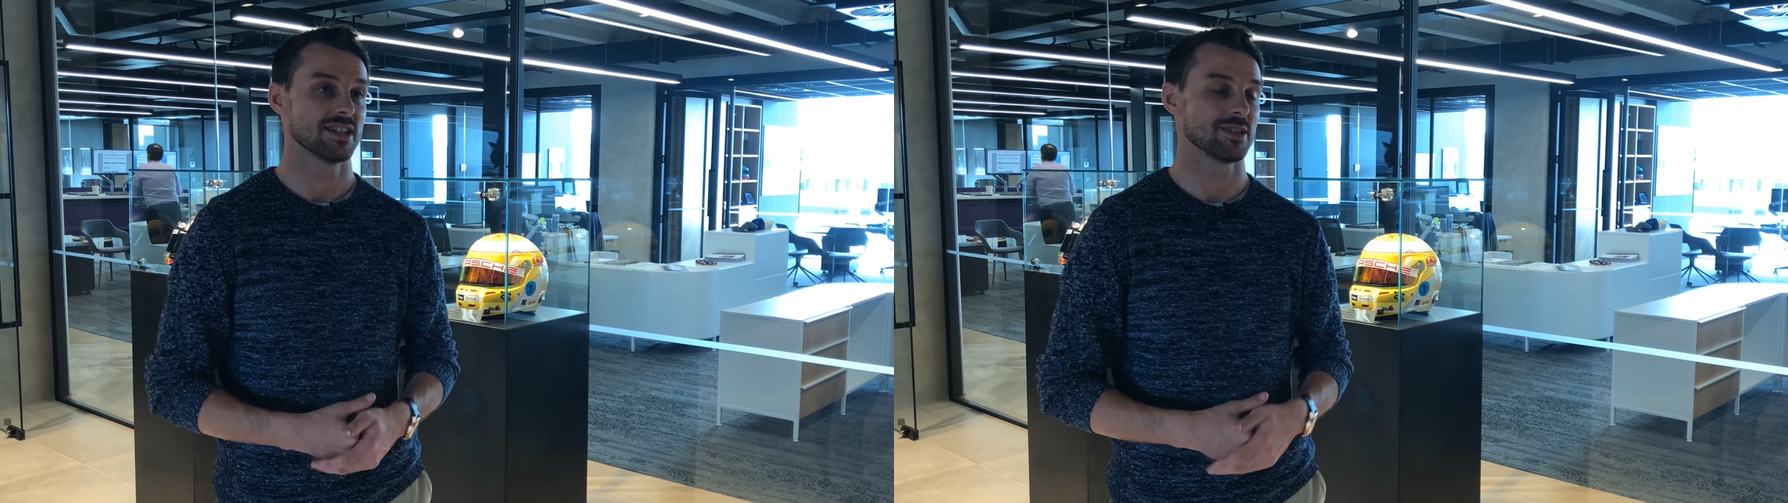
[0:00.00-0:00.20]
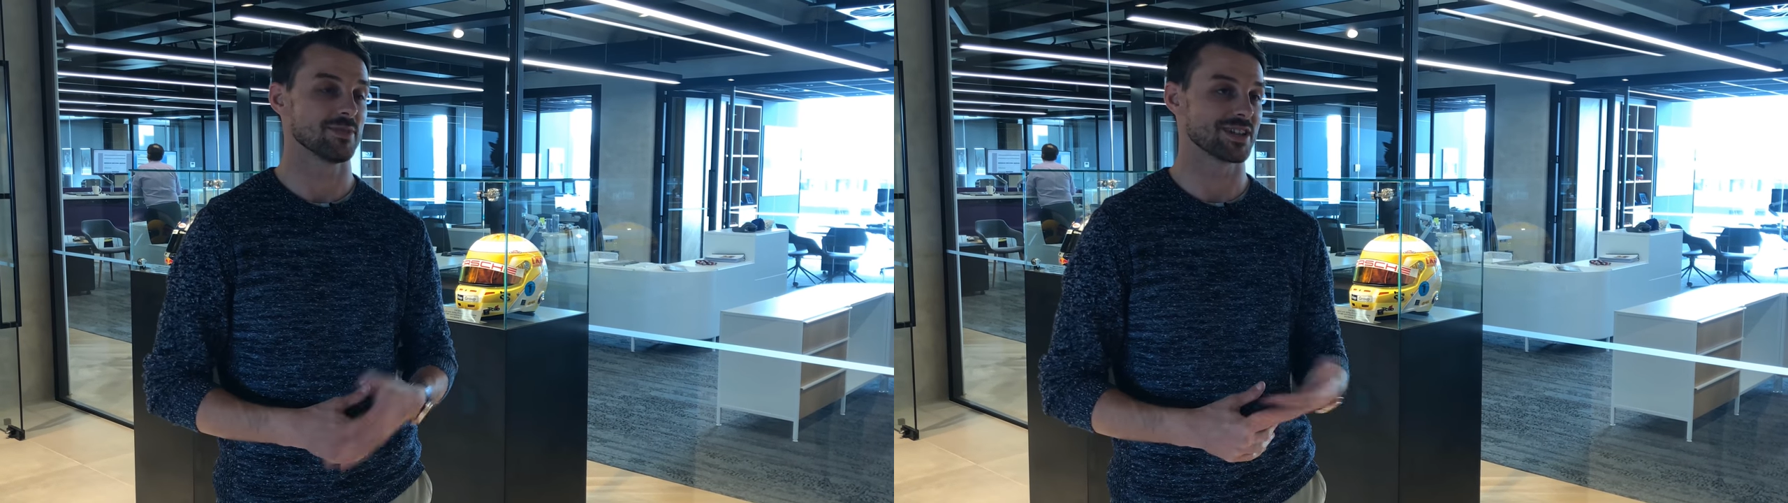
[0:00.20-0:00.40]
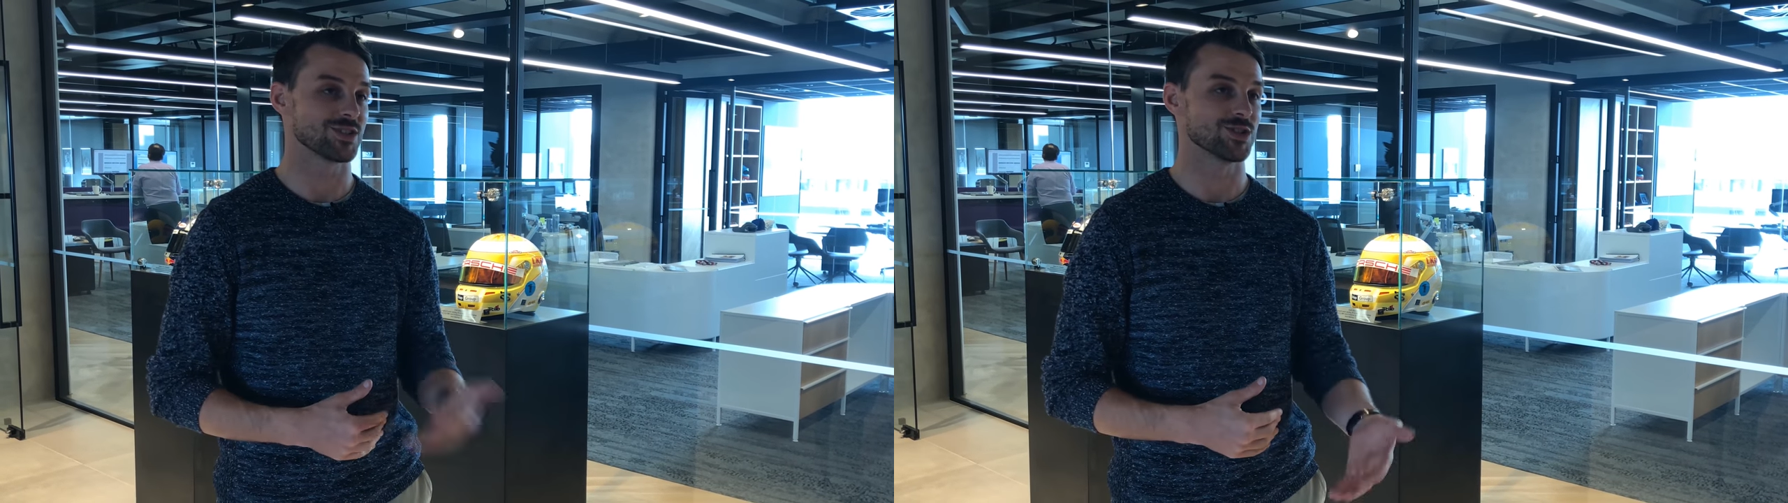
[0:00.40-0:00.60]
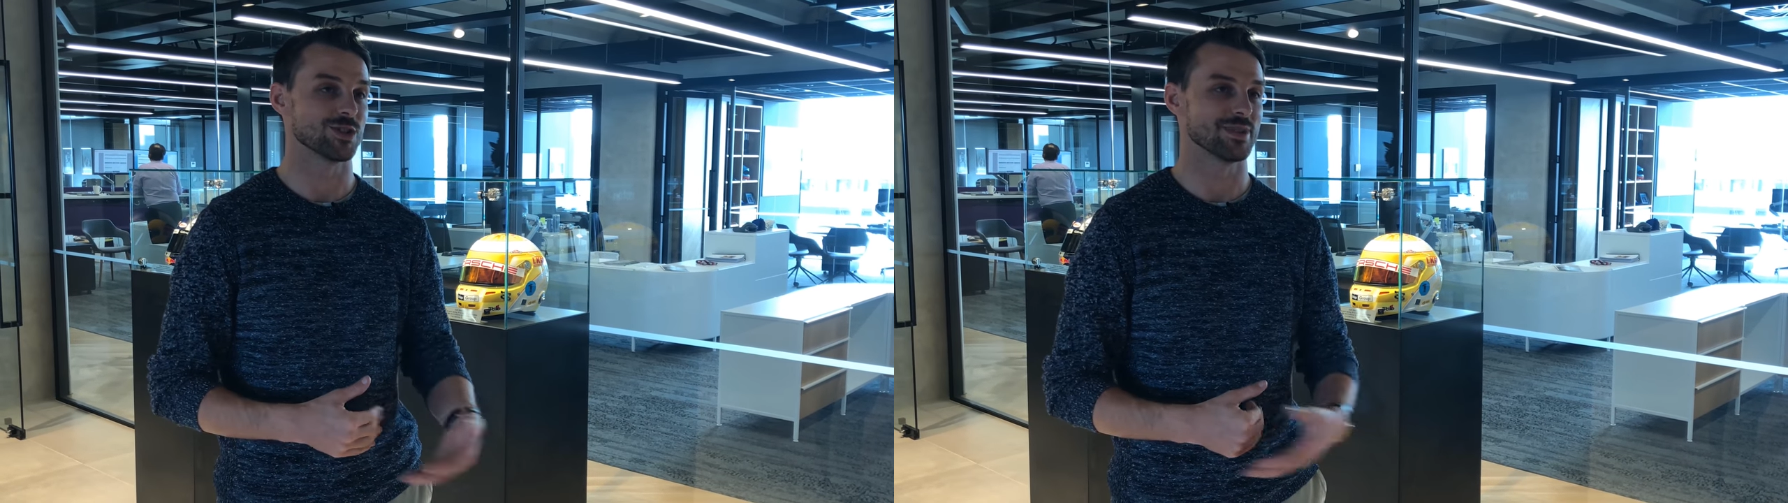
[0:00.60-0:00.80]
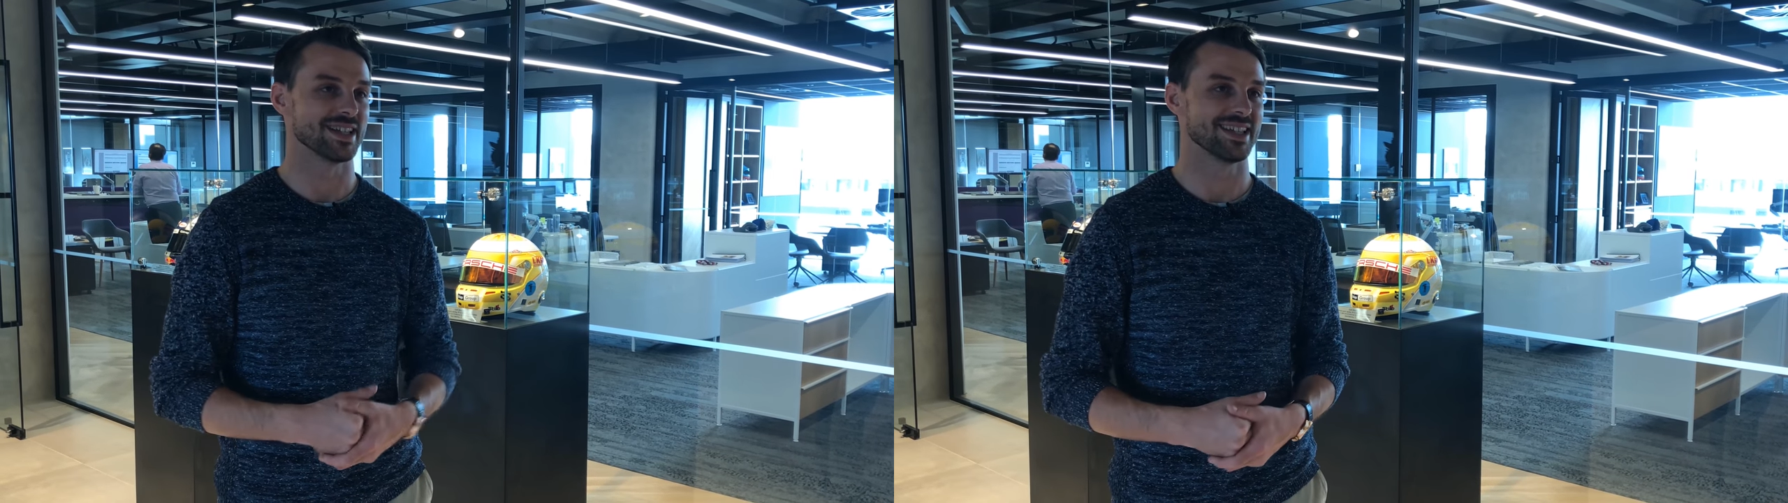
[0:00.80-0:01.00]
back to
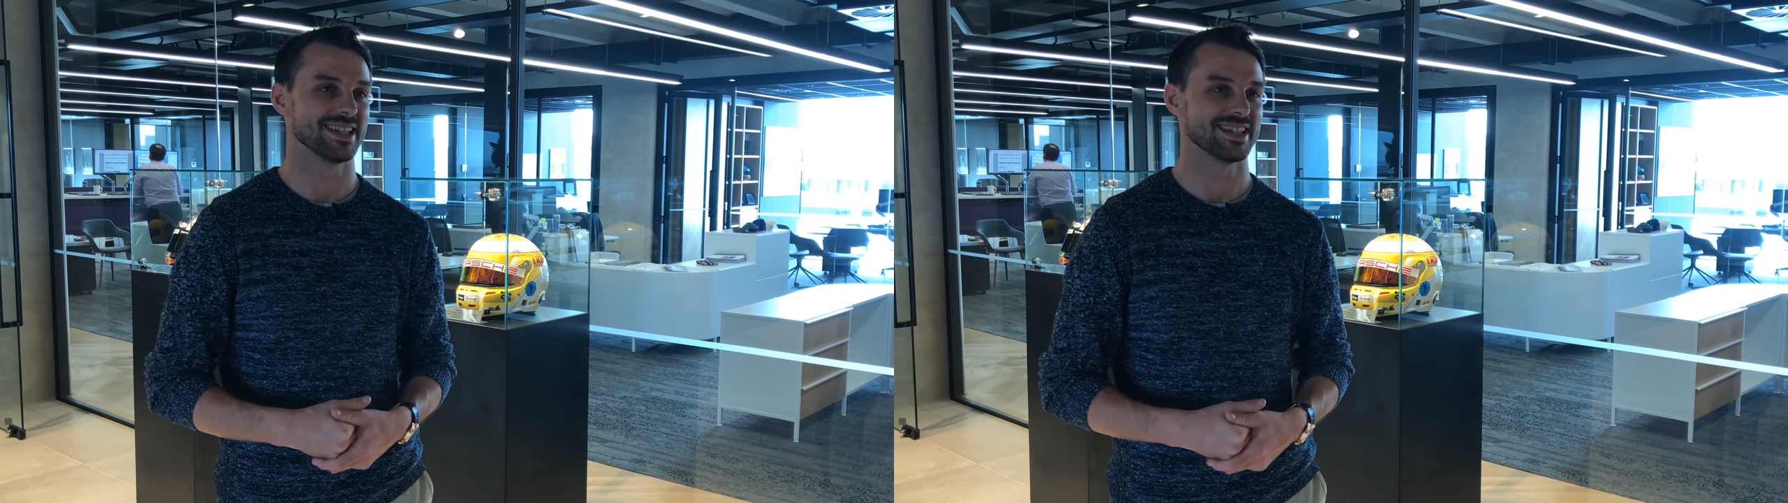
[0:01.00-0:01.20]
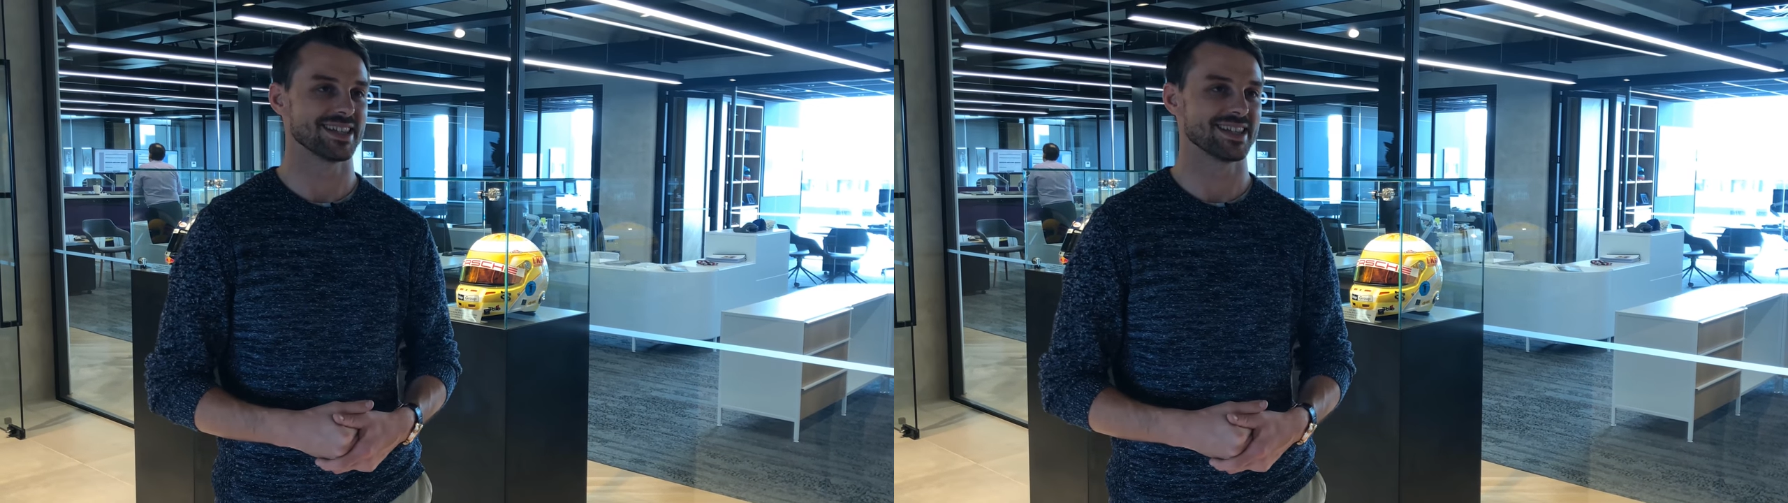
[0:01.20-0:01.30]
Germany.